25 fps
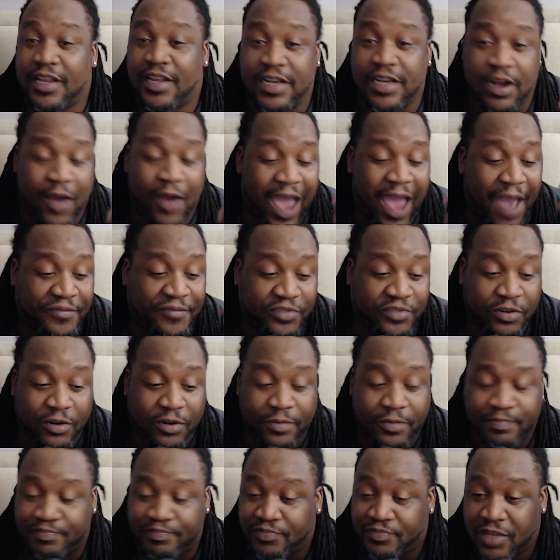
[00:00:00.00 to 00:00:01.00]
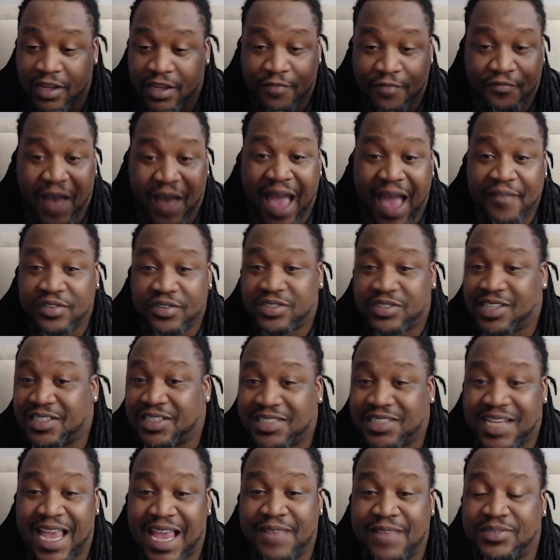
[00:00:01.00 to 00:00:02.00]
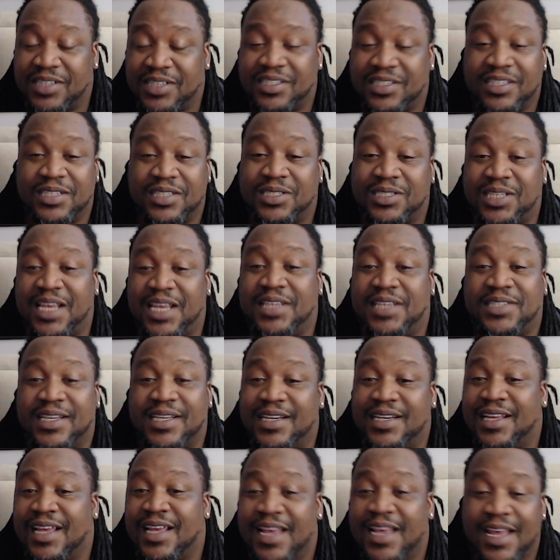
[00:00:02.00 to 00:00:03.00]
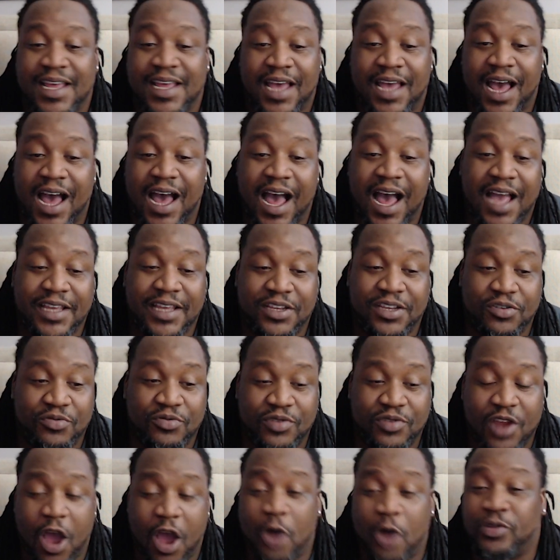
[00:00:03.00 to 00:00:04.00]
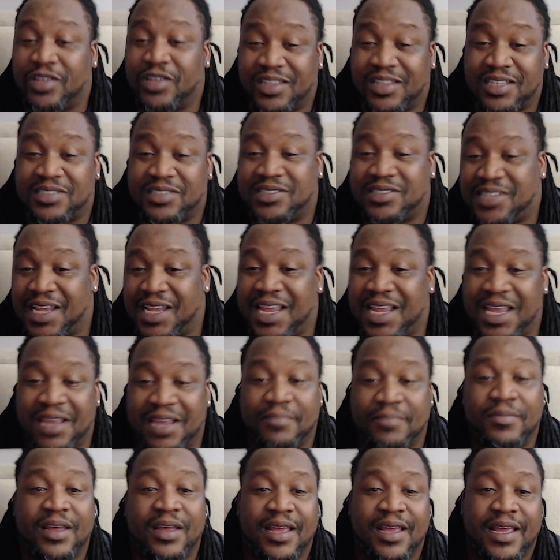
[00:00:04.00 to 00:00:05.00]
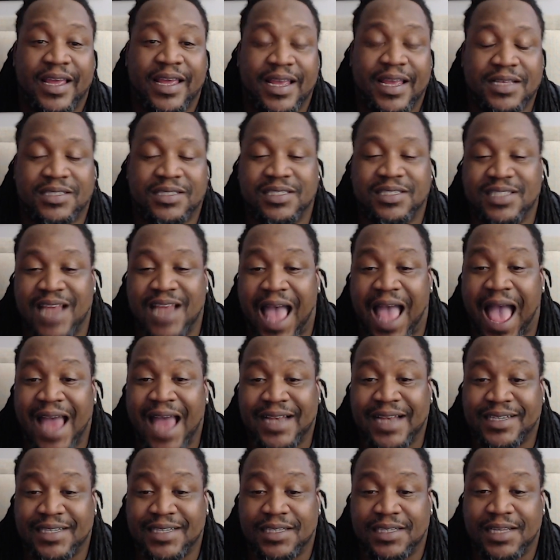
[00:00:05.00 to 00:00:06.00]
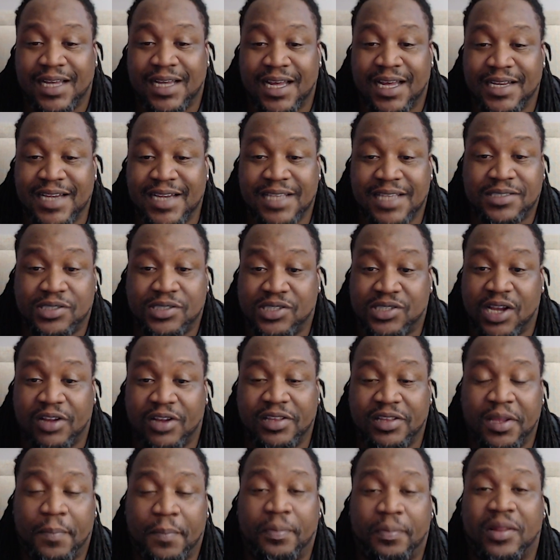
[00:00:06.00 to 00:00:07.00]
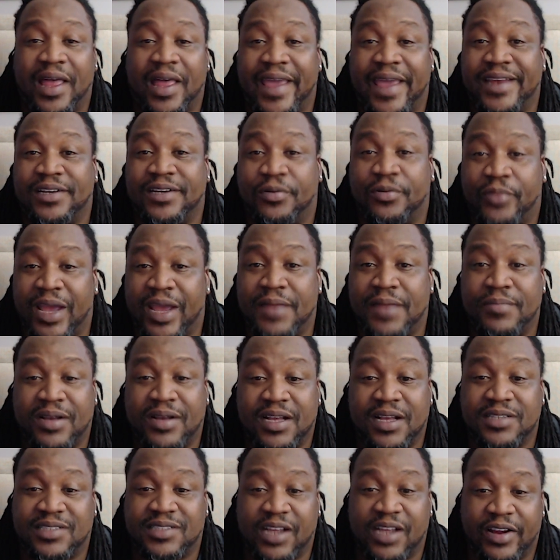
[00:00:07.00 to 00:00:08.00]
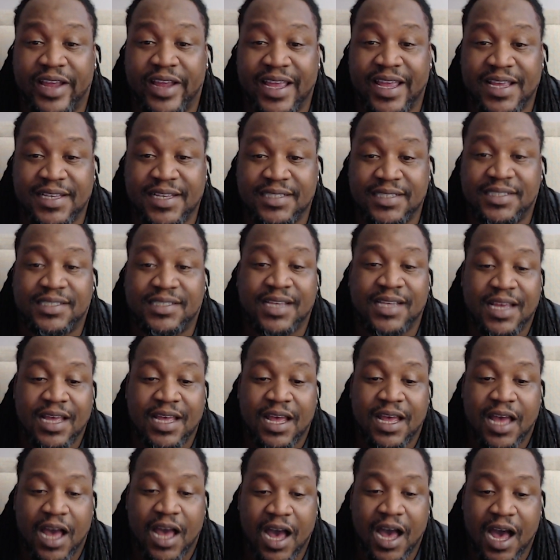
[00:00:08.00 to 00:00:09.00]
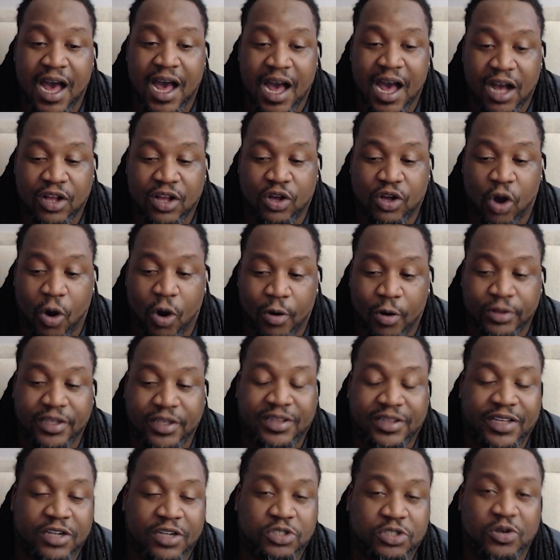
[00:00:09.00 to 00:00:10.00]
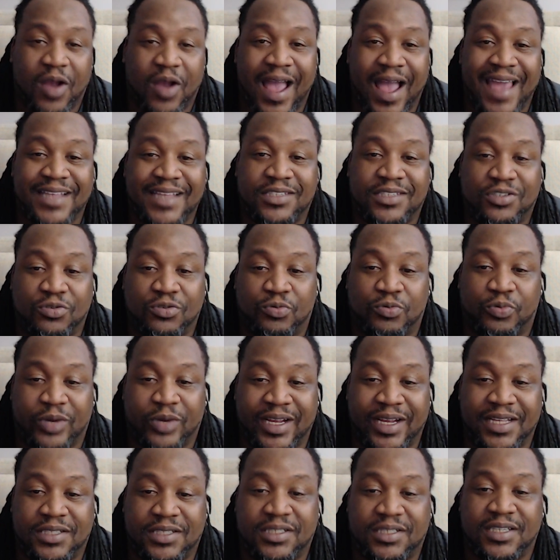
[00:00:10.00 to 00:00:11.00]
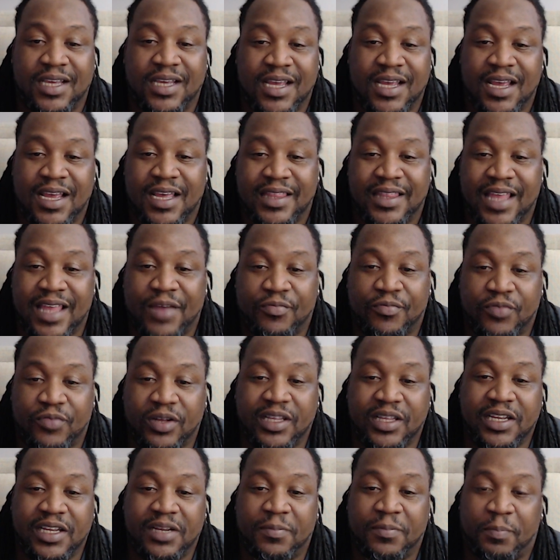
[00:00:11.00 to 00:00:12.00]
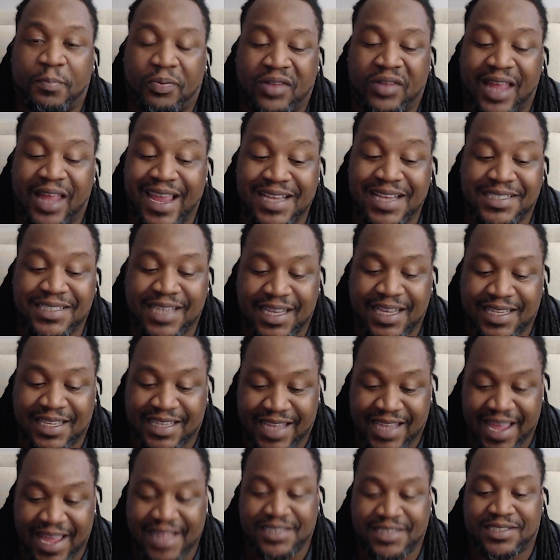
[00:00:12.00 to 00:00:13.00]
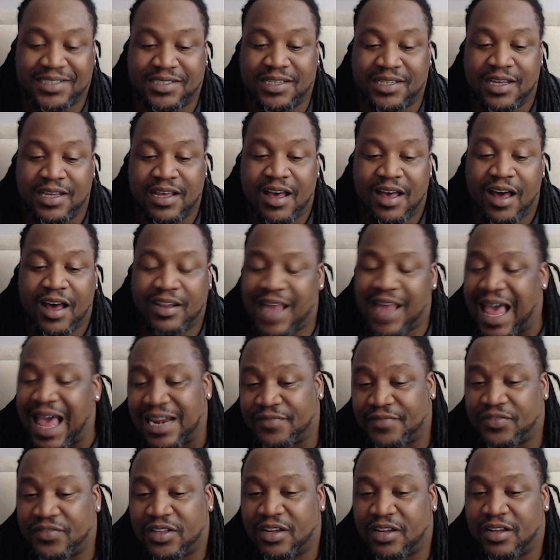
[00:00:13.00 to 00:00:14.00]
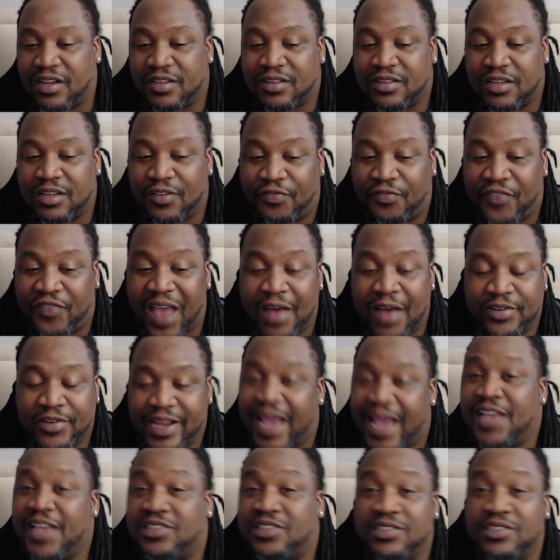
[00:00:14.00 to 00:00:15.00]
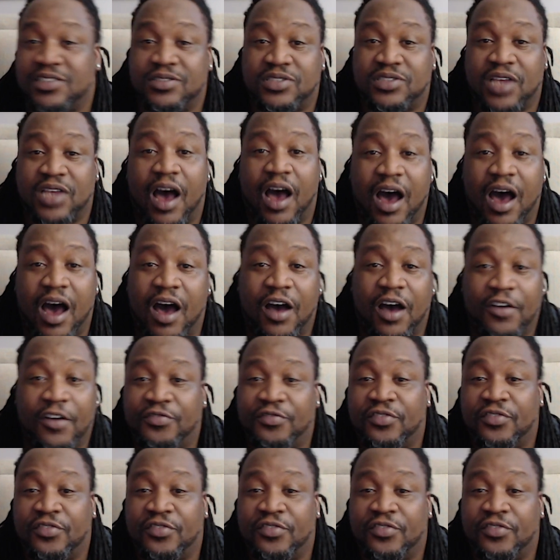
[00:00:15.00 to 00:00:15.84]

after 5 or 6 games into the season, that this team is not necessarily playing to win because there is a goal that they're trying to reach that really plays against a lot of the foundations of